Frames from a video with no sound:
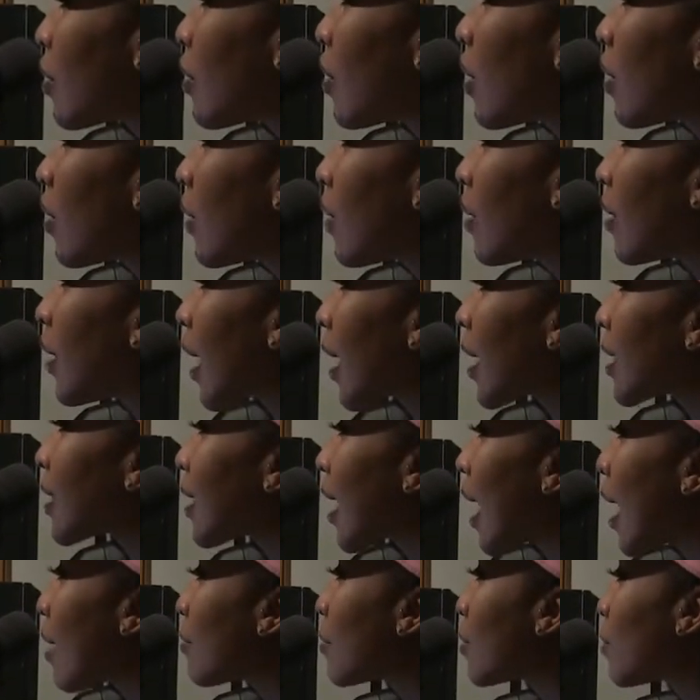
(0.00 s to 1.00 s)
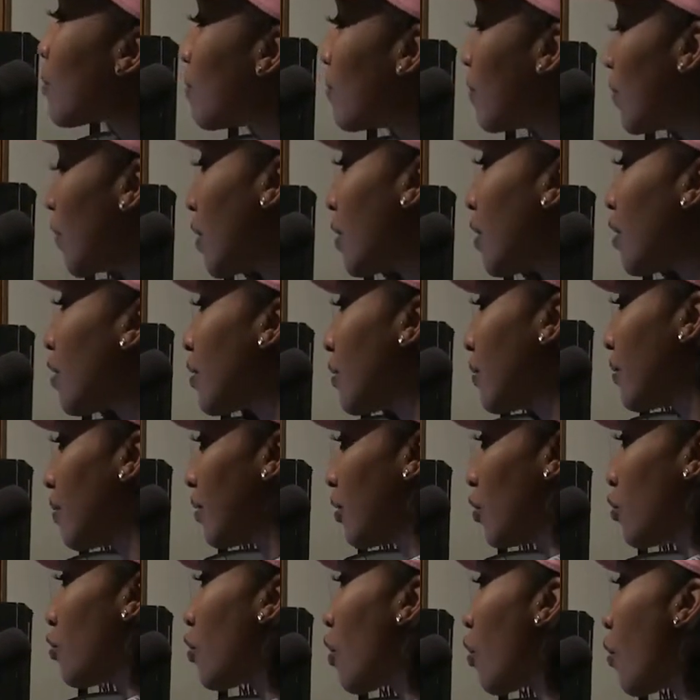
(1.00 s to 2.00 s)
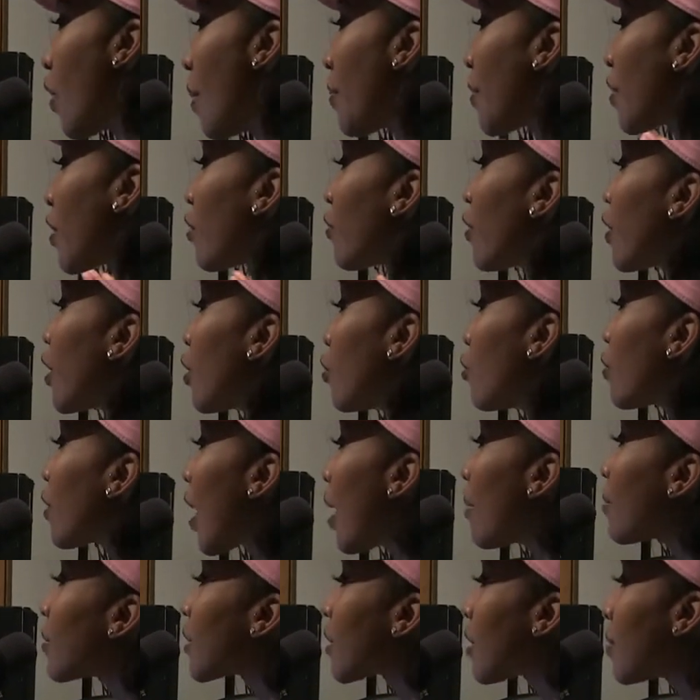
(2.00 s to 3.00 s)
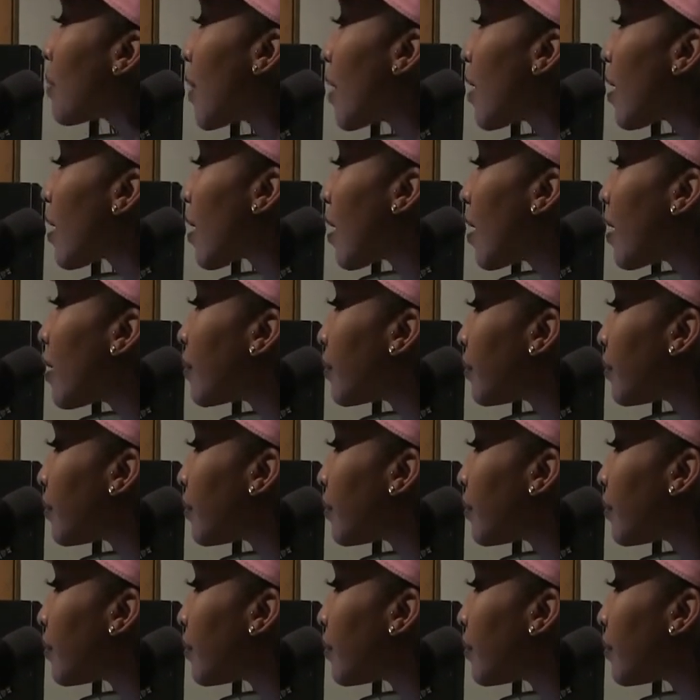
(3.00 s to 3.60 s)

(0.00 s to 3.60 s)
you know, a lot of times, you know, you grow up in Korea, and I didn't grow up around Asian